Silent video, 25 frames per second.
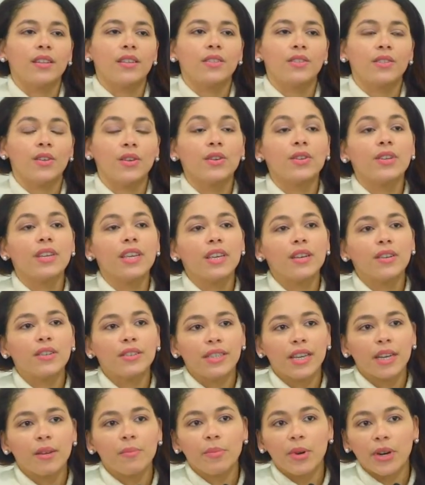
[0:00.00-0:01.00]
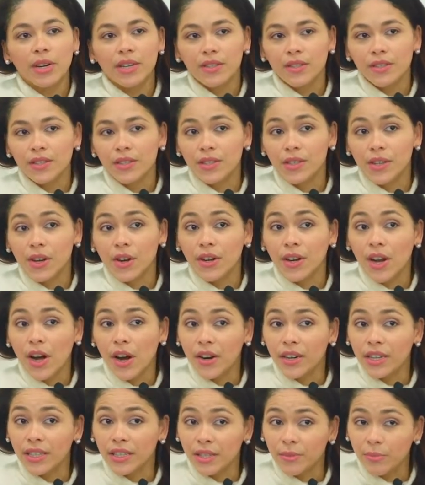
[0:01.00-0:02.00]
DOIL ECOTEC partners on
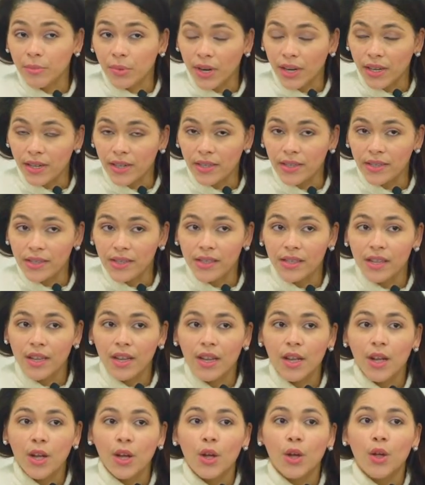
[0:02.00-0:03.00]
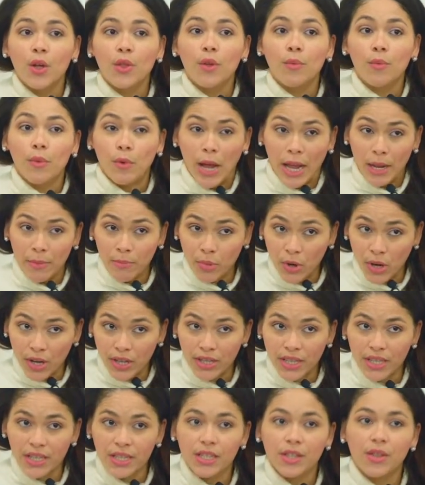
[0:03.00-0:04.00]
R&D products and
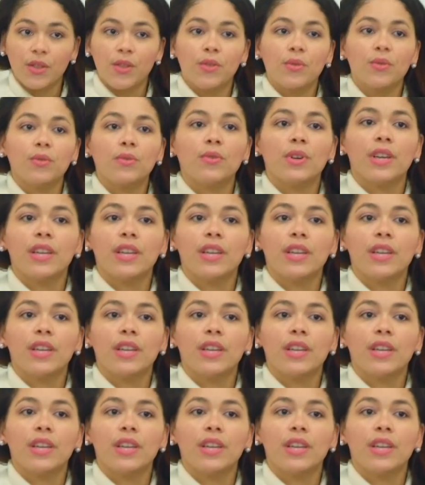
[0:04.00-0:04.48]
projects through